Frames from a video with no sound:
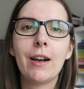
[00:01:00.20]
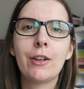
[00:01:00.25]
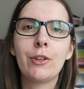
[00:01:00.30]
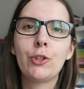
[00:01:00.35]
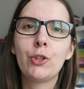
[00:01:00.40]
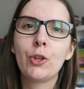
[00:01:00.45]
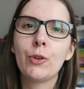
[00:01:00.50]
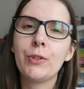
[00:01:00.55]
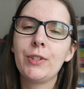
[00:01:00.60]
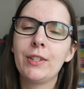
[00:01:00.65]
our
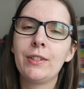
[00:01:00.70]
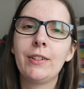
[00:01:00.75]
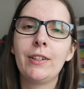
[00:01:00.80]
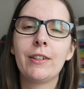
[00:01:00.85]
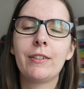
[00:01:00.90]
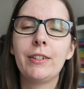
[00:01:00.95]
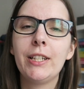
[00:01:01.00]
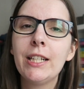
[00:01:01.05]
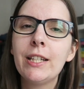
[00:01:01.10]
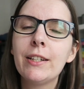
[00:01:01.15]
chosen
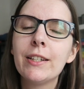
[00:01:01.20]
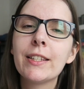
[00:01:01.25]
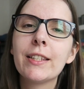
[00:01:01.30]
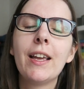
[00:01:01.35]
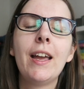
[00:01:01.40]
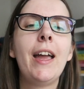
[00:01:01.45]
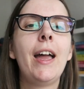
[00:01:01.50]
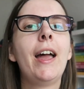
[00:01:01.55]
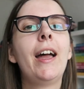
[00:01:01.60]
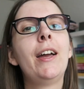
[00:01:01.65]
careers,
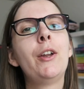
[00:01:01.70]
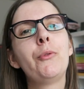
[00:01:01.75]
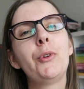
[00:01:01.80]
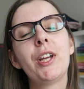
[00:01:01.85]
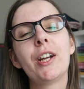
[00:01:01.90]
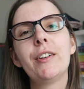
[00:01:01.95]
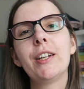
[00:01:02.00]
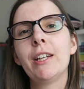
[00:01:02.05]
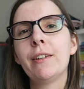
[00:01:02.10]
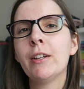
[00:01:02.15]
and
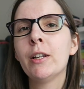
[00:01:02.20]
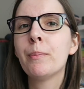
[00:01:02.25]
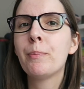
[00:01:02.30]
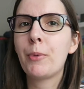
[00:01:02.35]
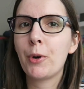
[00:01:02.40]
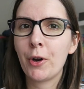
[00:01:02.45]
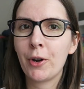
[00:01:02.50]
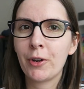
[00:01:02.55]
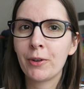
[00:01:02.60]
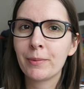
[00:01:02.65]
we are giving
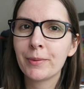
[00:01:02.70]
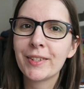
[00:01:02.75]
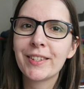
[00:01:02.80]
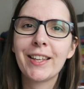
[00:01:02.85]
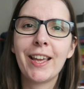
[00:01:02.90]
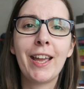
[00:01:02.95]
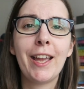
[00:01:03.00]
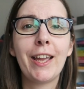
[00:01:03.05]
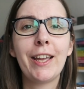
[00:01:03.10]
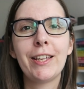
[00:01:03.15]
prompts
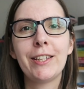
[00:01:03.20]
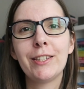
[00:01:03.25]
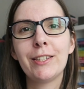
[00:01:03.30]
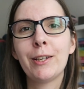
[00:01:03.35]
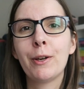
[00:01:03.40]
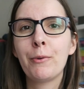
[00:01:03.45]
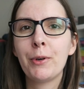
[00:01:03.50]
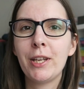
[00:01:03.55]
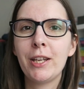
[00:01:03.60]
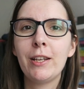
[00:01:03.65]

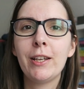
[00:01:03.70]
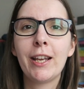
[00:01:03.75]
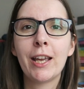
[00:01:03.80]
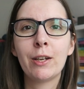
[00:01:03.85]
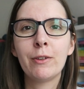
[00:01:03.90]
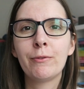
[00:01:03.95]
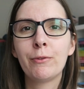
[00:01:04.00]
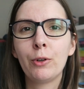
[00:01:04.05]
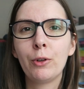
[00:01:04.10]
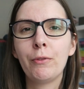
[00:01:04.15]
and we
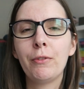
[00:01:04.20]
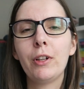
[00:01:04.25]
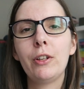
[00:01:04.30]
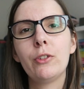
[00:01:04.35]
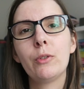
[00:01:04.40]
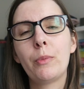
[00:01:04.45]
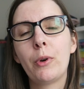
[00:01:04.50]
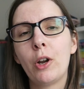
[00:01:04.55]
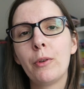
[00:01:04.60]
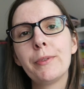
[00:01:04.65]
can fulfill
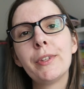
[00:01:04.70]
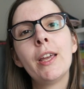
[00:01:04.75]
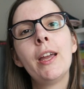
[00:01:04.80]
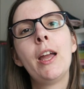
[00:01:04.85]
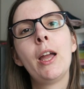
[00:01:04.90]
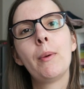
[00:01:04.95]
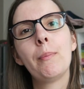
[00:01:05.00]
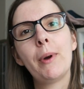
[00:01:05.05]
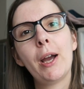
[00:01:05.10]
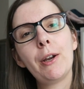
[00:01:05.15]
the prompts
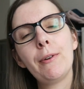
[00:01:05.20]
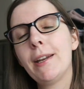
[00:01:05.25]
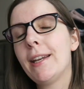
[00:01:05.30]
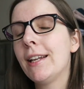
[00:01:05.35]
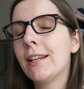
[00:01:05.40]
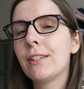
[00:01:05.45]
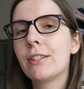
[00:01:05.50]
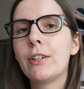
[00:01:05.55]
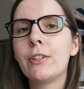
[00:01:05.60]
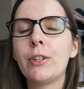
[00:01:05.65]
by
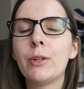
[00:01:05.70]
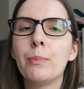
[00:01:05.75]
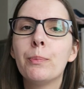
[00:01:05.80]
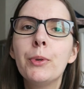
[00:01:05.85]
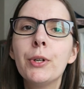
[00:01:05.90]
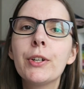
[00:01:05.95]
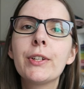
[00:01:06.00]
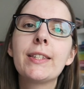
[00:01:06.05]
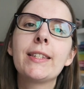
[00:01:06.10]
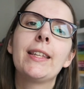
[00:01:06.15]
reading certain
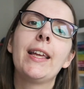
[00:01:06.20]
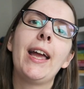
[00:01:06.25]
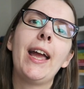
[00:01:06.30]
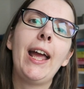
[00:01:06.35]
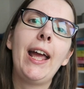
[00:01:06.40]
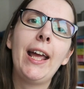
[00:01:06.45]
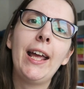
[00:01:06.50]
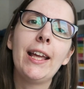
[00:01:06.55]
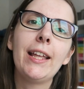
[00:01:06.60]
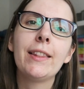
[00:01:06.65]
books,
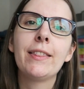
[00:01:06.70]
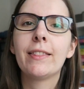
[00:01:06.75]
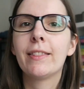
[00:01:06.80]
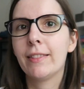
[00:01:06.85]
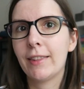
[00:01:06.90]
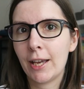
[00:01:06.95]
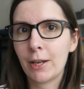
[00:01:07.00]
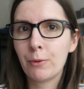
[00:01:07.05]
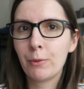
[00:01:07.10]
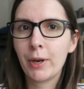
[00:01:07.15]
and
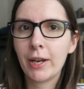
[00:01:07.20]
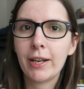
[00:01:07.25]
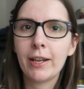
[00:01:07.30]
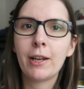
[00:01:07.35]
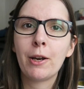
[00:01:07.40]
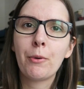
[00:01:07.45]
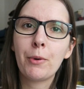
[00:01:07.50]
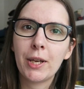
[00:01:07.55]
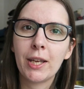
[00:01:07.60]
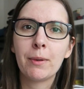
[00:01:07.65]
that
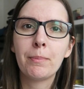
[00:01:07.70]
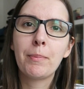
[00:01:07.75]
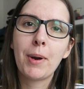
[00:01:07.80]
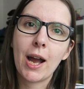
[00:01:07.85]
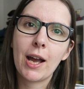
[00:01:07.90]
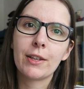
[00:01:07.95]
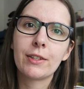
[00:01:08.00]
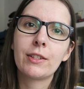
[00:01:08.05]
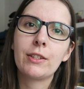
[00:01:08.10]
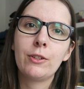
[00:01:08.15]
way we can
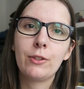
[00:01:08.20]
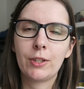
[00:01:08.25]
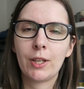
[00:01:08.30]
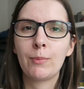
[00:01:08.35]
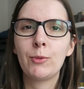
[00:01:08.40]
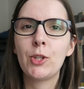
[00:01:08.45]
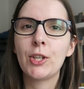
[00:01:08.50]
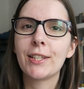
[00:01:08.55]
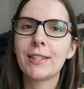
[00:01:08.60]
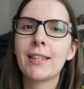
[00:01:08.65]
pass the
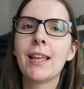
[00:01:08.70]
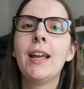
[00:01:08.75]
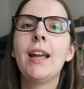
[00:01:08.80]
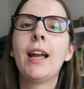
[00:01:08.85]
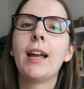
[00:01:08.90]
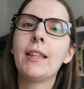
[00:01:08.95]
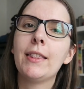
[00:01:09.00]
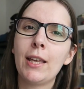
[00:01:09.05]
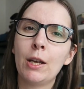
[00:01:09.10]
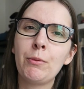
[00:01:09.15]
subjects
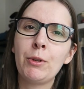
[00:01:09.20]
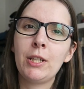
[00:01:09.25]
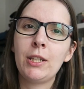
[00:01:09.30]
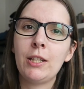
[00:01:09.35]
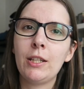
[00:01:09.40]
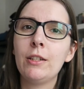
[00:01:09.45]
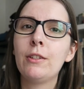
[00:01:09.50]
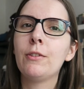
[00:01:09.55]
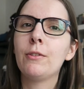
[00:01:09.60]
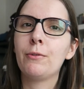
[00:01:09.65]
that we
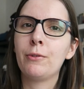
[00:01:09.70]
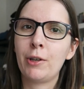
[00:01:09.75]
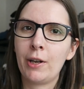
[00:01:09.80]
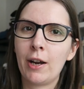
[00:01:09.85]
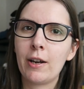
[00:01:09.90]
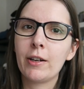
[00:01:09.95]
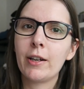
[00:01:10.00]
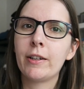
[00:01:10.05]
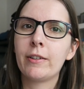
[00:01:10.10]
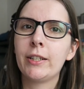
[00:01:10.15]
need for
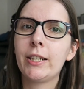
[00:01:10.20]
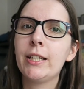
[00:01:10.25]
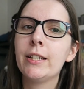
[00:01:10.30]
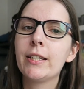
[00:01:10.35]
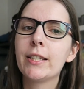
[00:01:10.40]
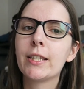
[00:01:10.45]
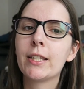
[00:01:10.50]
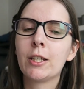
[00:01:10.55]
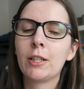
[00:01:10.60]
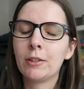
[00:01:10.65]
our
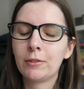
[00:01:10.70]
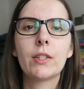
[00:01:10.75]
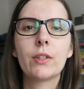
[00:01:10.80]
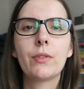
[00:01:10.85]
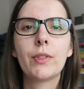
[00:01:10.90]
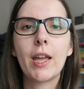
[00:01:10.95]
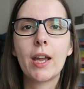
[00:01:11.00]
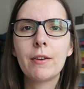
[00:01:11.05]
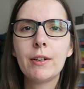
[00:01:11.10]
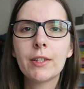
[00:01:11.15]
careers. So
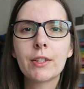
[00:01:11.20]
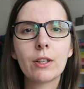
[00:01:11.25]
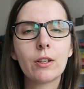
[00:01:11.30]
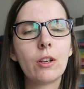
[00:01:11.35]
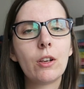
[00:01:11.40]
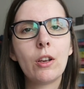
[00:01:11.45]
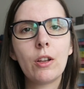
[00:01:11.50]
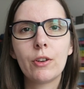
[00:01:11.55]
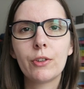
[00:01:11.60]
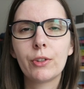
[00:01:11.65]
there is a
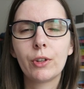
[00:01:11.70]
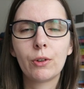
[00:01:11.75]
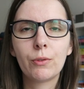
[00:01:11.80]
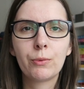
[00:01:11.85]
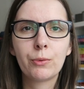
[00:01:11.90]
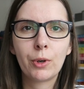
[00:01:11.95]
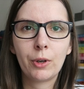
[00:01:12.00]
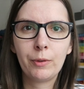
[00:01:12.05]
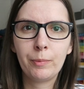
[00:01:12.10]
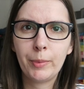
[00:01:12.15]
lot
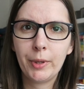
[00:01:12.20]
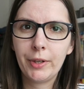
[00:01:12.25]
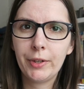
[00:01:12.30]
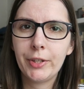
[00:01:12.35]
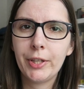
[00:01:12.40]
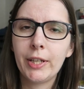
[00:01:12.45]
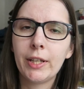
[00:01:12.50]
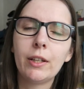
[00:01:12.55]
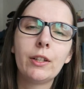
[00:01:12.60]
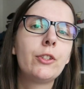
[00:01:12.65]
of world
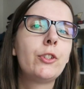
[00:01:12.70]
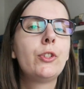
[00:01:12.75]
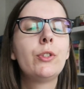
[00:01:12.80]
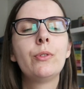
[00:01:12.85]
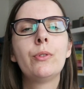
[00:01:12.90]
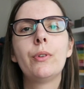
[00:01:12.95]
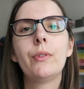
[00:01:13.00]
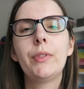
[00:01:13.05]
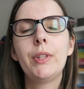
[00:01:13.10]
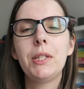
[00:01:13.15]
building
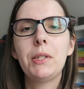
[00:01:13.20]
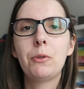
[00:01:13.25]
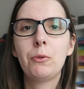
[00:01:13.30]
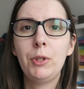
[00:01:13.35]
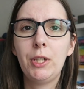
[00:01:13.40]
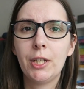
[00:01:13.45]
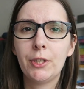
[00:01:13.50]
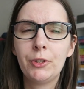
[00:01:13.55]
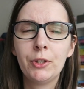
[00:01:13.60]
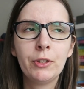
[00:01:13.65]
to this
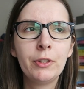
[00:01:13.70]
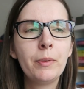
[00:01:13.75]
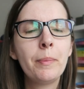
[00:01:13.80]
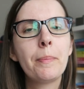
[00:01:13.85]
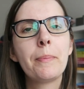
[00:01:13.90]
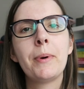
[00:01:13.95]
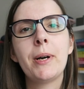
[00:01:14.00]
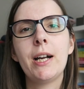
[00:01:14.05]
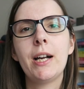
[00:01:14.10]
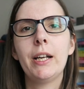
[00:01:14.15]

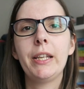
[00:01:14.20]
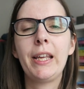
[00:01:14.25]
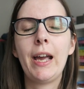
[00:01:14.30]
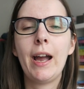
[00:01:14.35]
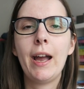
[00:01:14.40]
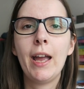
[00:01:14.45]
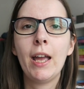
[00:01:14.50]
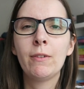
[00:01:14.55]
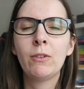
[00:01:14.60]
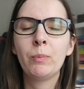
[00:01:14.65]
readathon, but
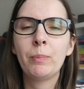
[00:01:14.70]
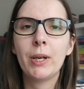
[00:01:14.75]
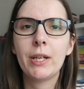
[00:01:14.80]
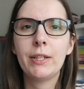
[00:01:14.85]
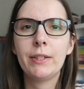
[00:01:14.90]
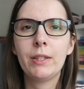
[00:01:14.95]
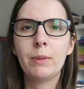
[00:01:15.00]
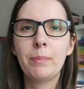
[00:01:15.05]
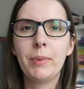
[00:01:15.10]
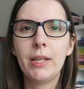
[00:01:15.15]
I haven't
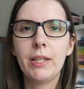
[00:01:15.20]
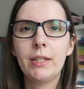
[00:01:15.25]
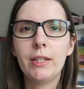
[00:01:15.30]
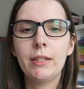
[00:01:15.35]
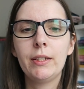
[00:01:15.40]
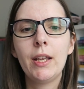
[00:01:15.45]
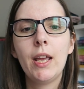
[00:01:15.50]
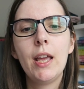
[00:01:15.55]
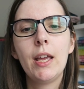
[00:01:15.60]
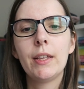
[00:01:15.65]

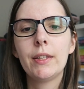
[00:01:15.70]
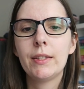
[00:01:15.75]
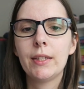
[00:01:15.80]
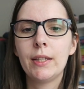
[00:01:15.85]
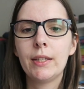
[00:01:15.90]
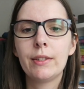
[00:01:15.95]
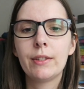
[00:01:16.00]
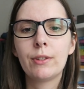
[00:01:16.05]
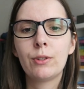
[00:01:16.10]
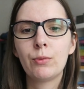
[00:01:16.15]
participated
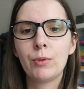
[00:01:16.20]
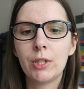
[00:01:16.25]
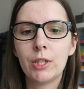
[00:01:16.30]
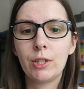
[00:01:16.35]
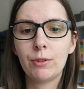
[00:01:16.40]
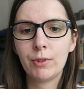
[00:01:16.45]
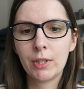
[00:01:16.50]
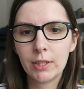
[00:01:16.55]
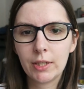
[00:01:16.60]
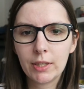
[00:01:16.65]
since
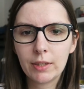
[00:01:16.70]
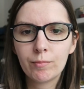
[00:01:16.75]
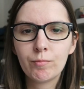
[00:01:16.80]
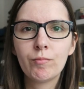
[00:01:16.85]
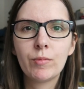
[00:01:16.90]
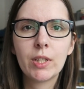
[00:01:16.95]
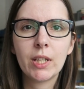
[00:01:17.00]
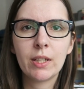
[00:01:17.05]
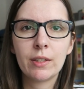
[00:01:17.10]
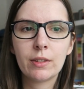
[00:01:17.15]
2020,
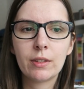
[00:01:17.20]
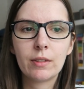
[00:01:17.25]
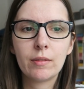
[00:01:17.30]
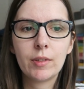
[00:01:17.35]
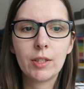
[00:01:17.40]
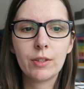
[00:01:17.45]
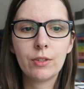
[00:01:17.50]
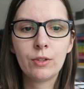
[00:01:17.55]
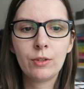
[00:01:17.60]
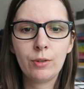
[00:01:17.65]
since
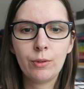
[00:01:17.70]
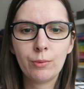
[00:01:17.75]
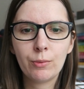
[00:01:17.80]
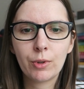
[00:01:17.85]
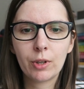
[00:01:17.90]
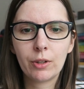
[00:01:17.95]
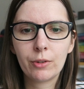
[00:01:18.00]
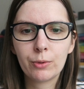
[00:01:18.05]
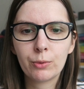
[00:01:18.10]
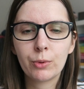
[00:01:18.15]
this new
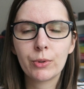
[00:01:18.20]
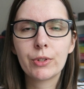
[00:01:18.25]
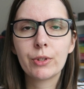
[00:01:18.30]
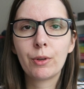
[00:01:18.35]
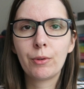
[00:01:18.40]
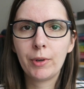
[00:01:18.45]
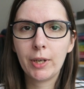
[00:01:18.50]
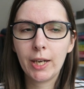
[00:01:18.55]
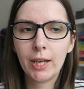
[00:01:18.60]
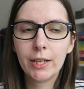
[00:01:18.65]
world was
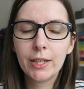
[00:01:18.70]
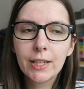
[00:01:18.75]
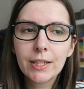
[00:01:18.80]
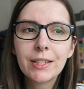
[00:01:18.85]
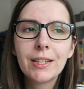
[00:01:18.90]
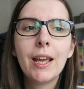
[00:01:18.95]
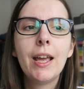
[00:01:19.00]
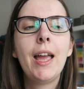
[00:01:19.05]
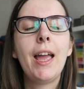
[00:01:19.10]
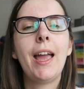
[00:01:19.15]

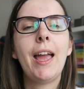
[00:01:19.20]
created,